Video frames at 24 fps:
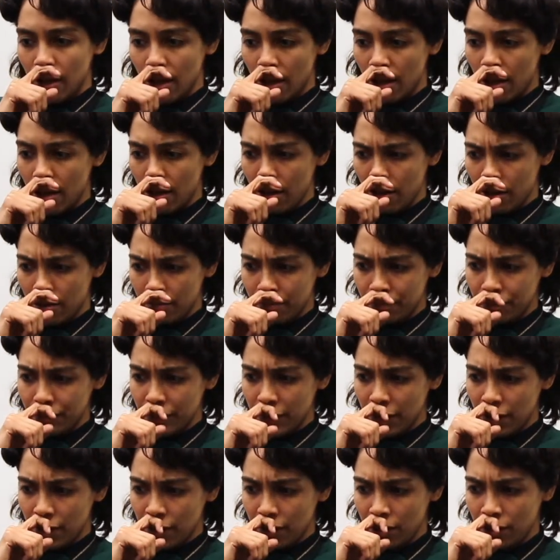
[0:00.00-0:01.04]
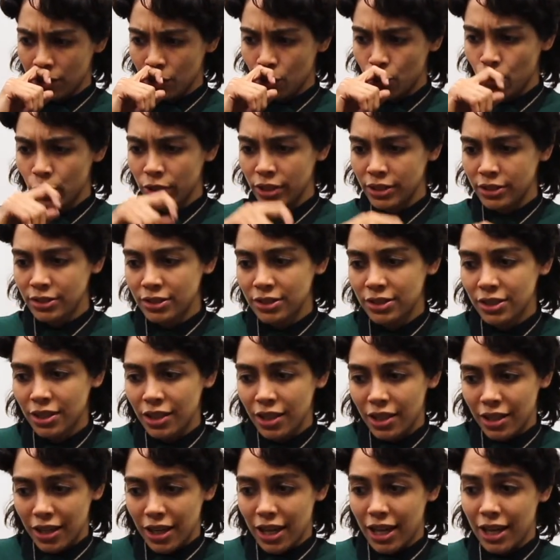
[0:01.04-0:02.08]
um, in Queens.
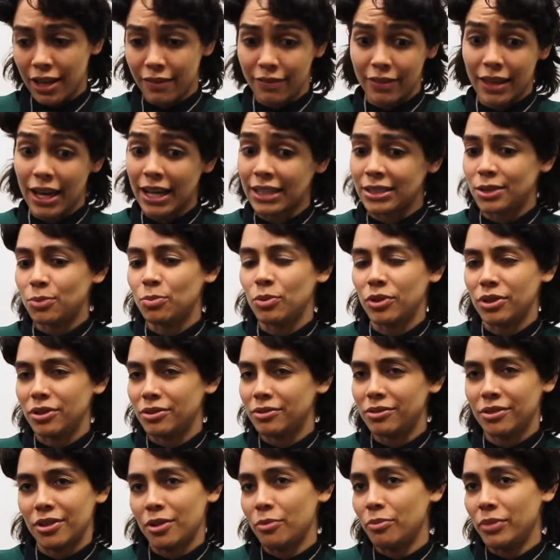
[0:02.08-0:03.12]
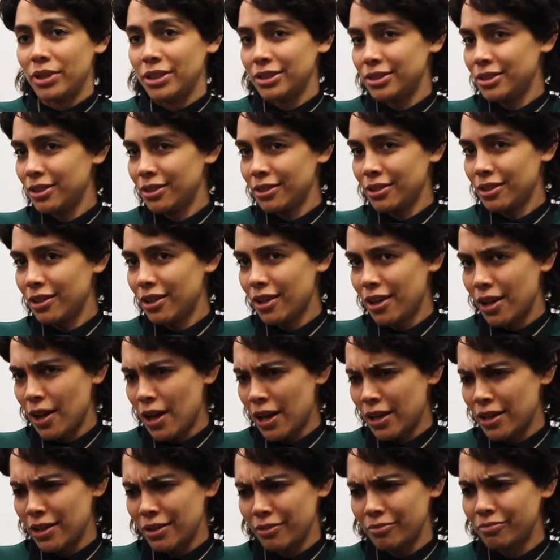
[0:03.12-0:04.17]
And that's been amazing.
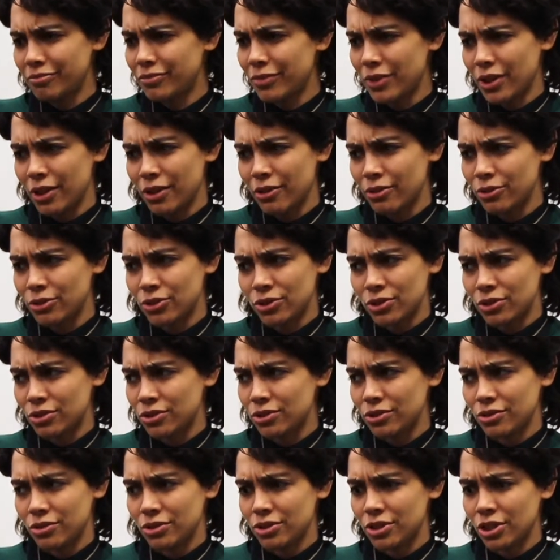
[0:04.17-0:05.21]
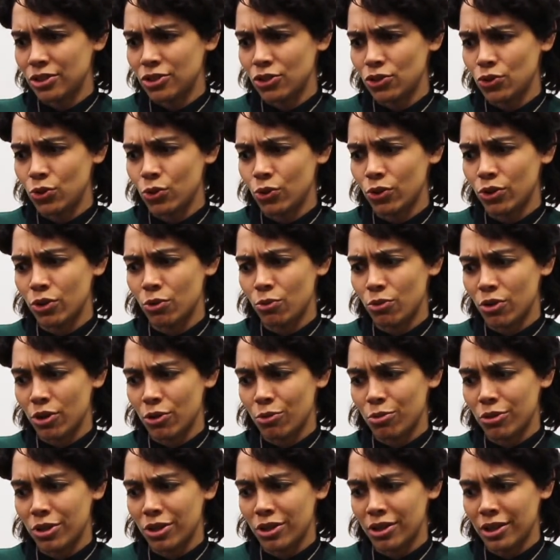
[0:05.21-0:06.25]
I there's such a joy to work
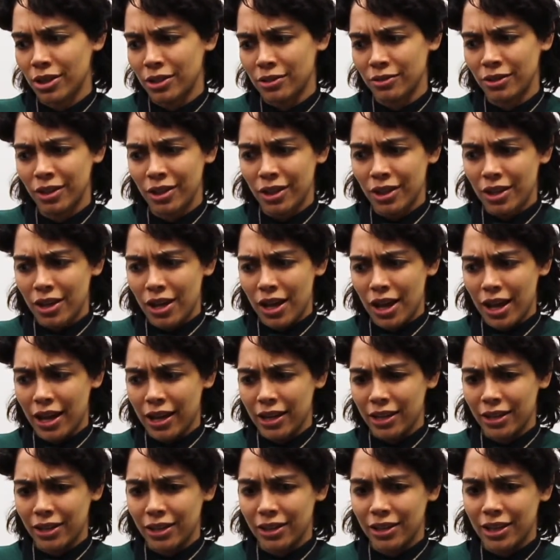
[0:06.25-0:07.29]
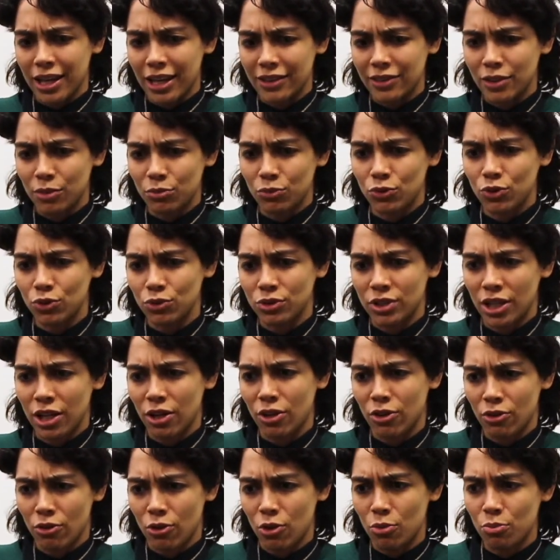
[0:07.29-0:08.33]
with, and I get them to tell
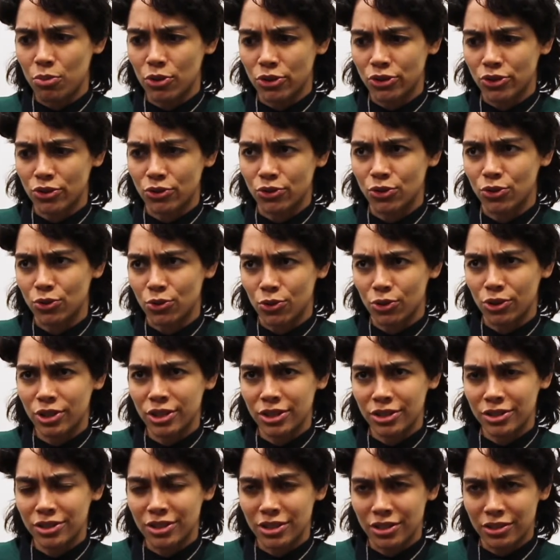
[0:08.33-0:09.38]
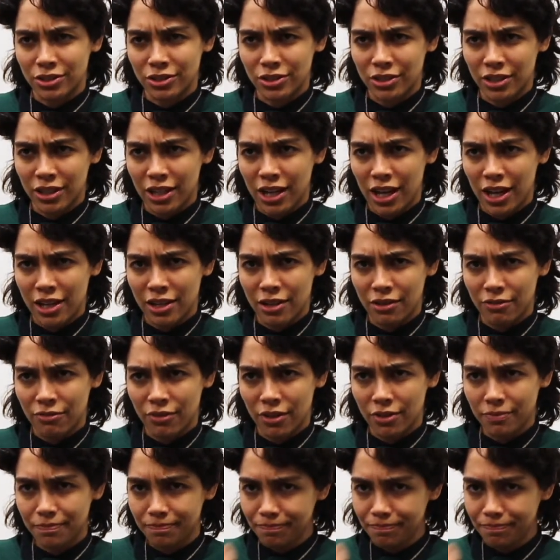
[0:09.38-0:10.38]
their own personal stories and kind of